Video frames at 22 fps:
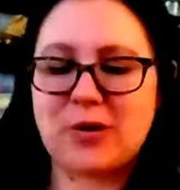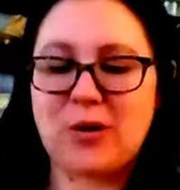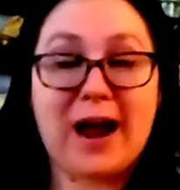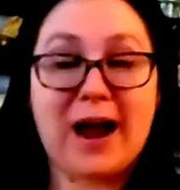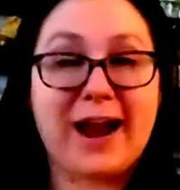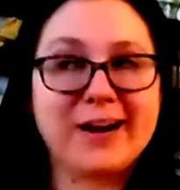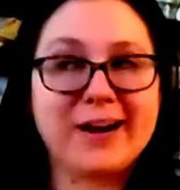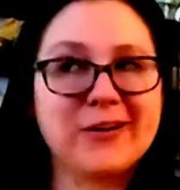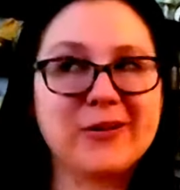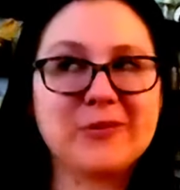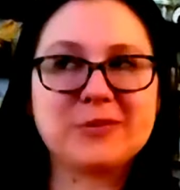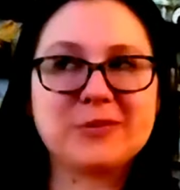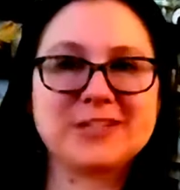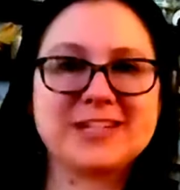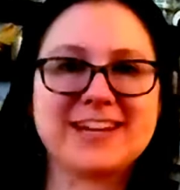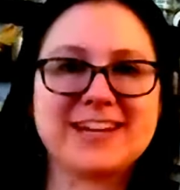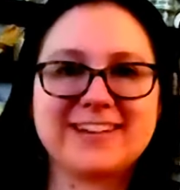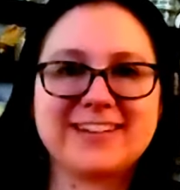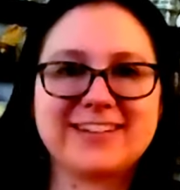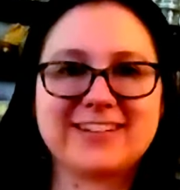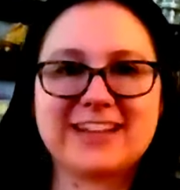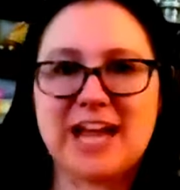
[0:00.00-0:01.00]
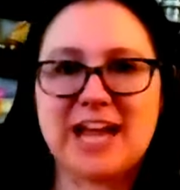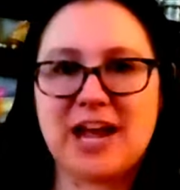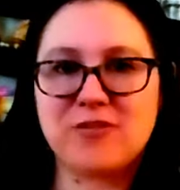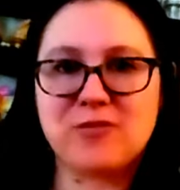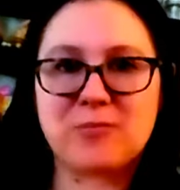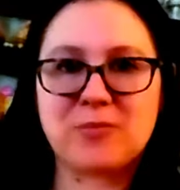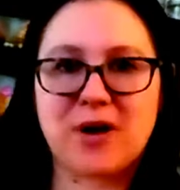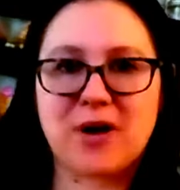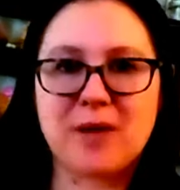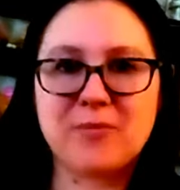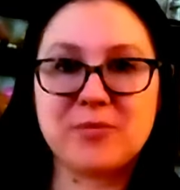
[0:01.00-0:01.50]
I don't particularly have a
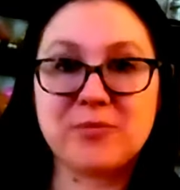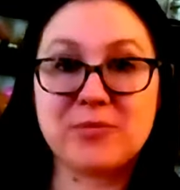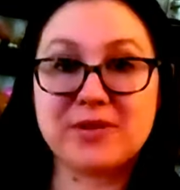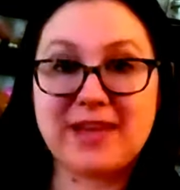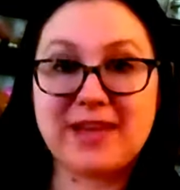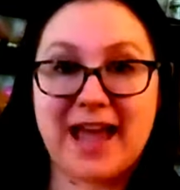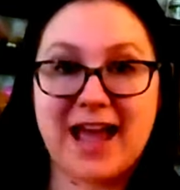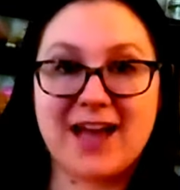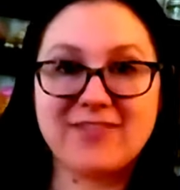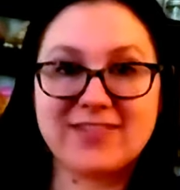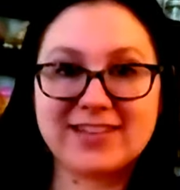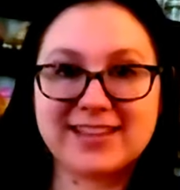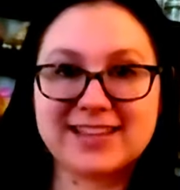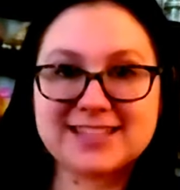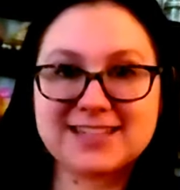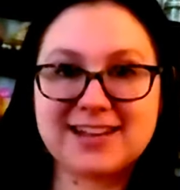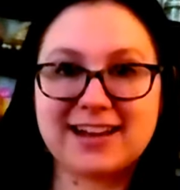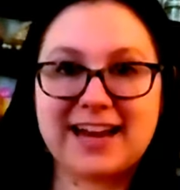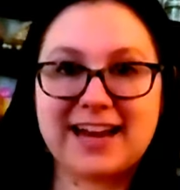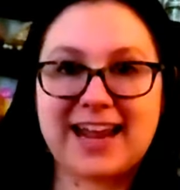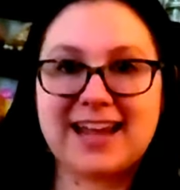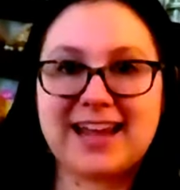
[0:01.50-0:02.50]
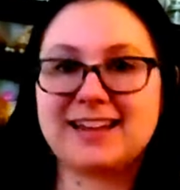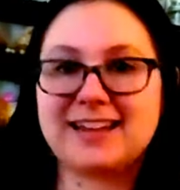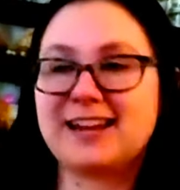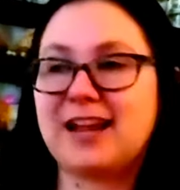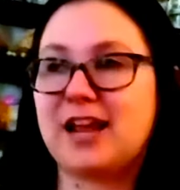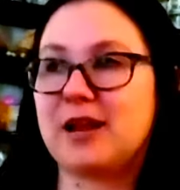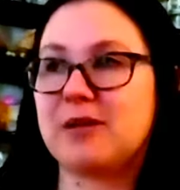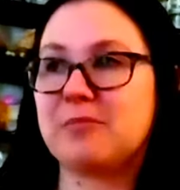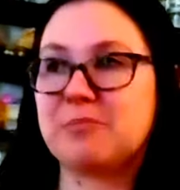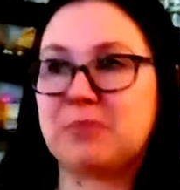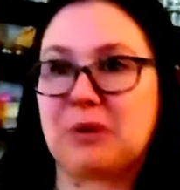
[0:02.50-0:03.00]
problem with having this on hand
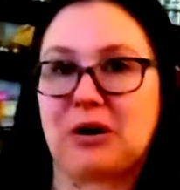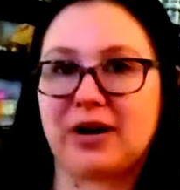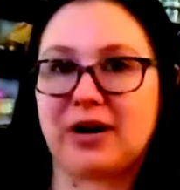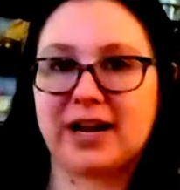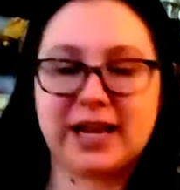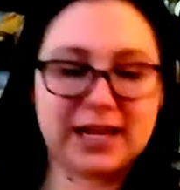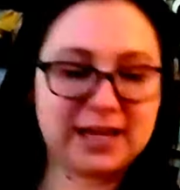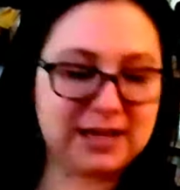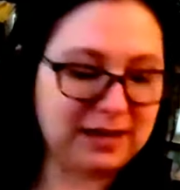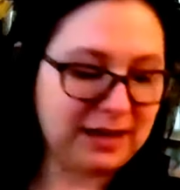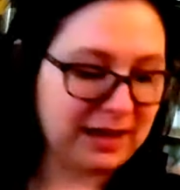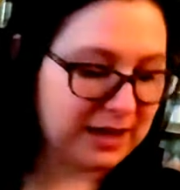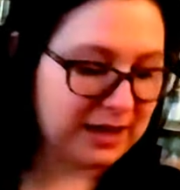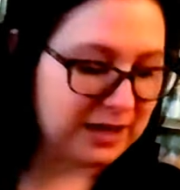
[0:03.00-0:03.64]
and burning it.